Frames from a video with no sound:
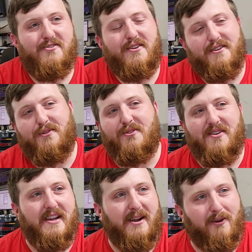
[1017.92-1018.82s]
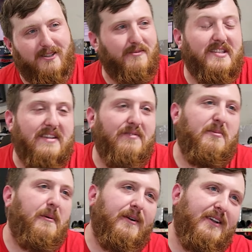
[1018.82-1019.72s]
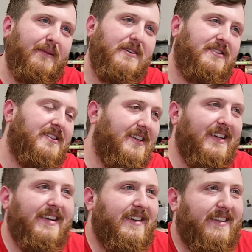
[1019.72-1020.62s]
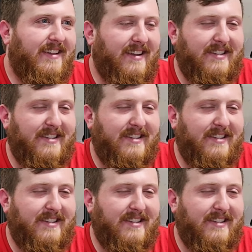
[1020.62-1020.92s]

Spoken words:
running on 3 hours. I'm just giving him a hard time. He's, like I